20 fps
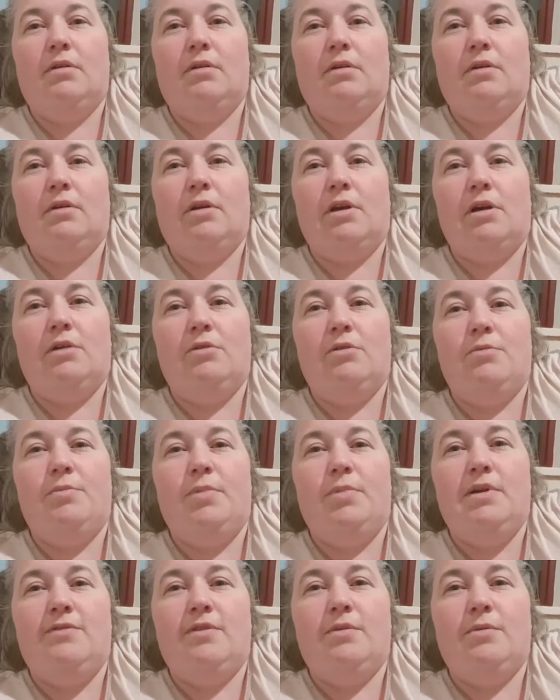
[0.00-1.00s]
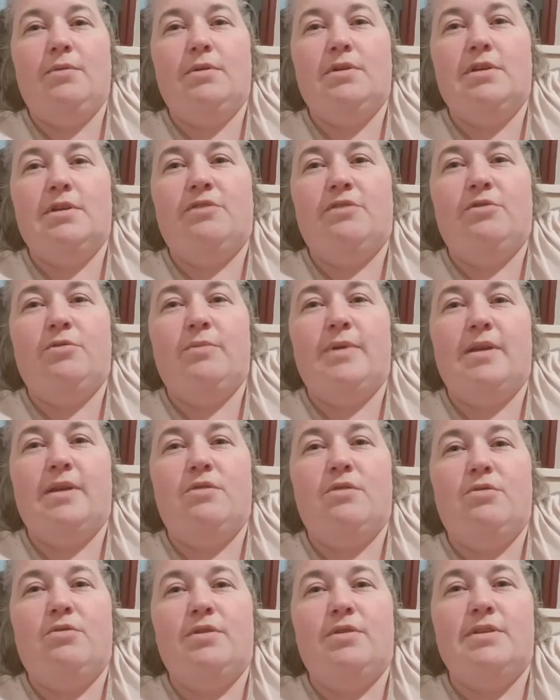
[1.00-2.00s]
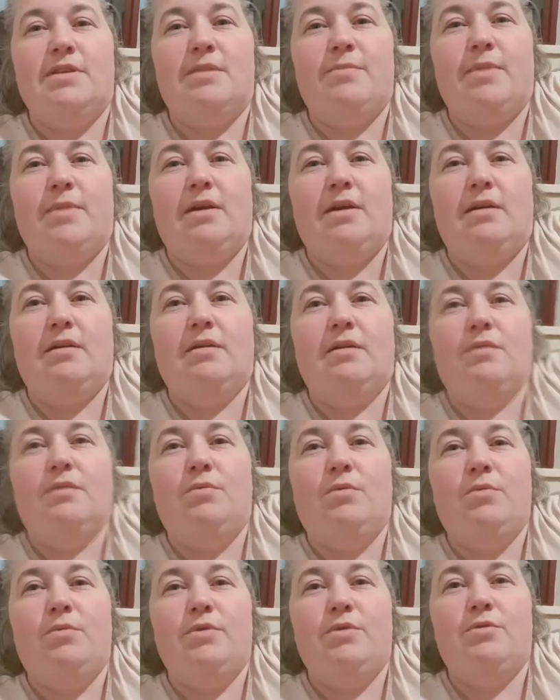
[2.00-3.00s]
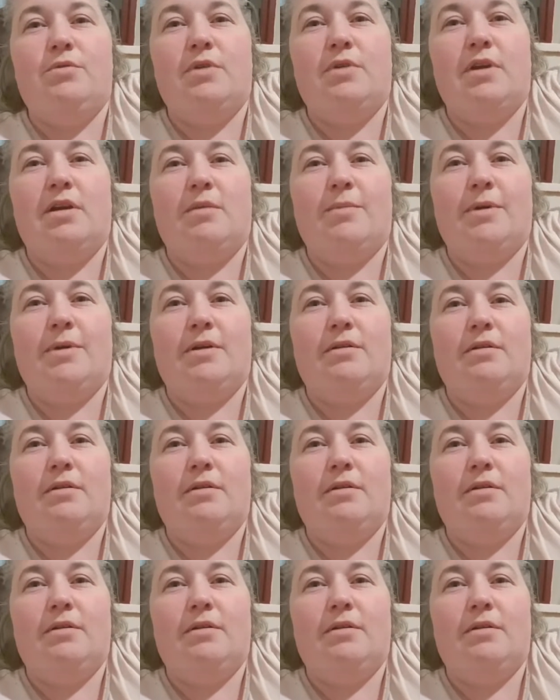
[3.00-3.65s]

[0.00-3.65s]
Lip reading: I believe they're deaf from the noise they make. What are we talking about?